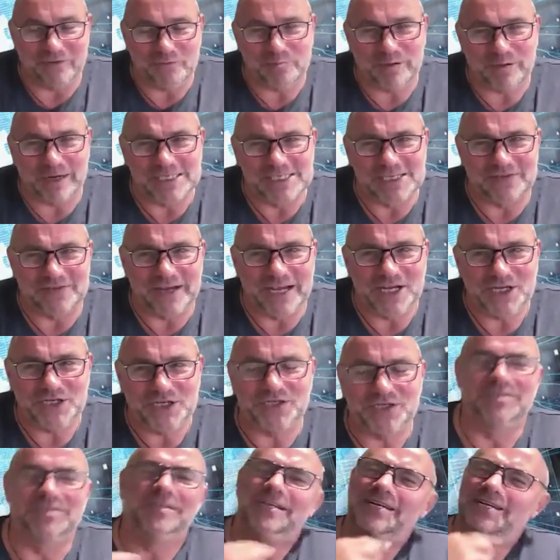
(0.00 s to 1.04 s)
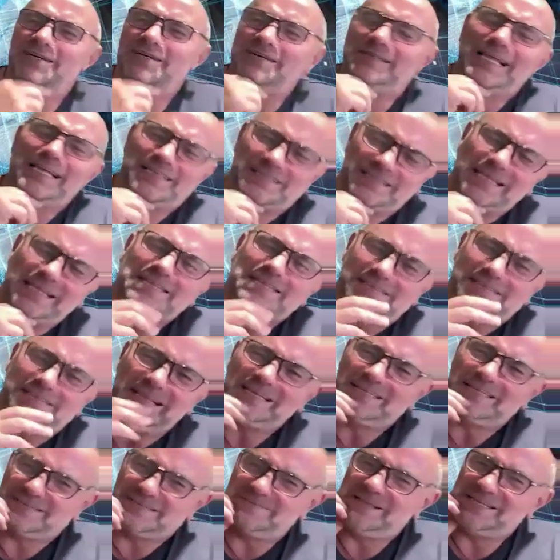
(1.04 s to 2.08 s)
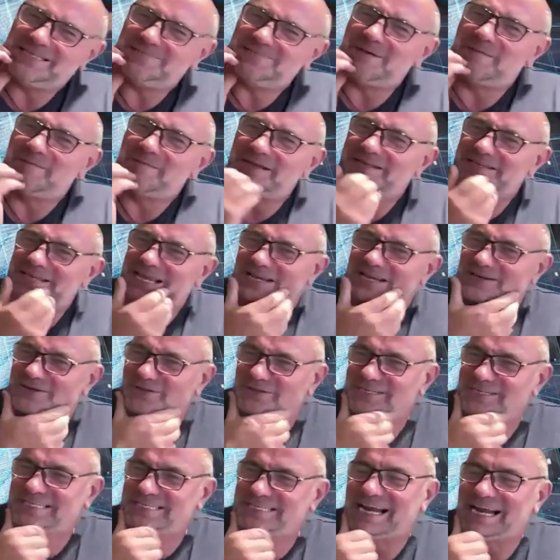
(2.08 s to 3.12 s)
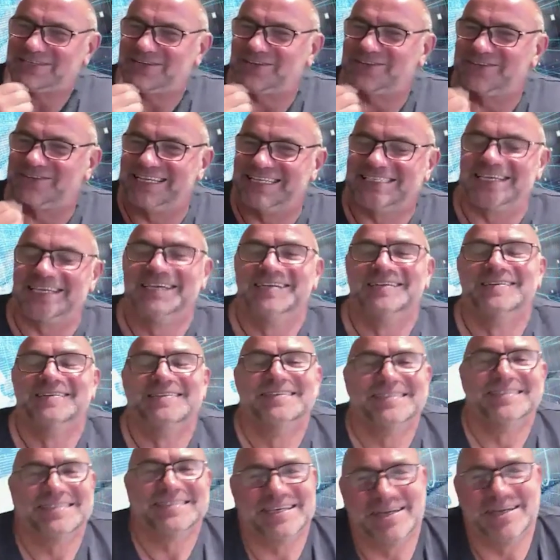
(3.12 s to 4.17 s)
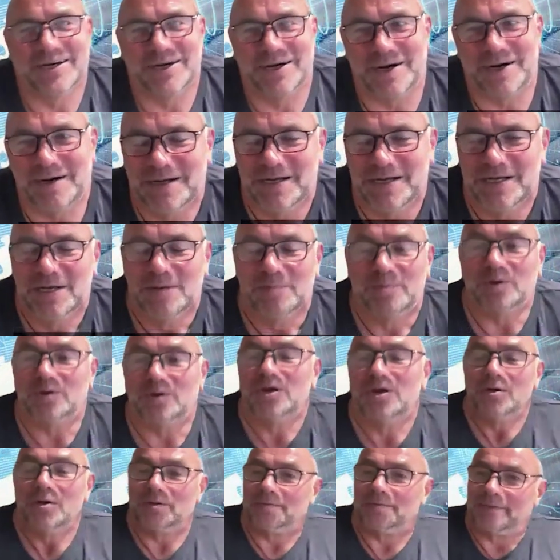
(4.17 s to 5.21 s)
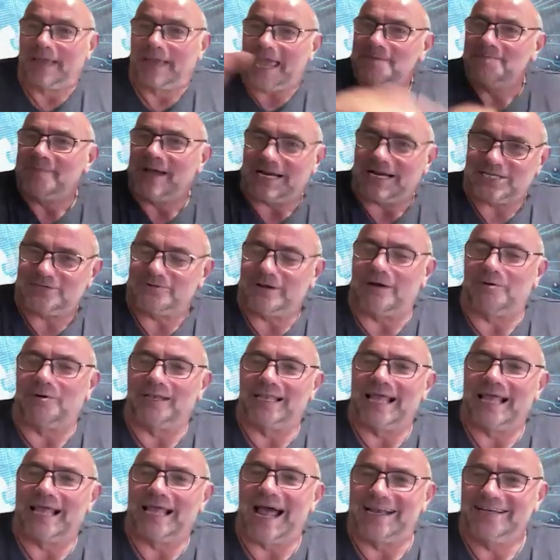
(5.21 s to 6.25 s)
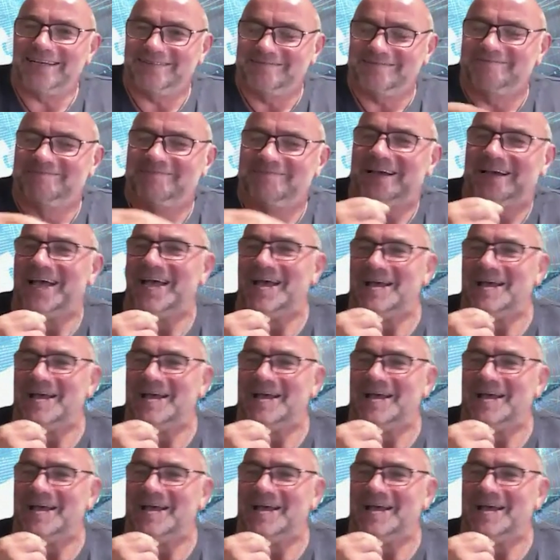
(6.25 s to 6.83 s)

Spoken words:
what? Self-preservation. You know, let's maybe take another tact on this. So, but getting back to our lad,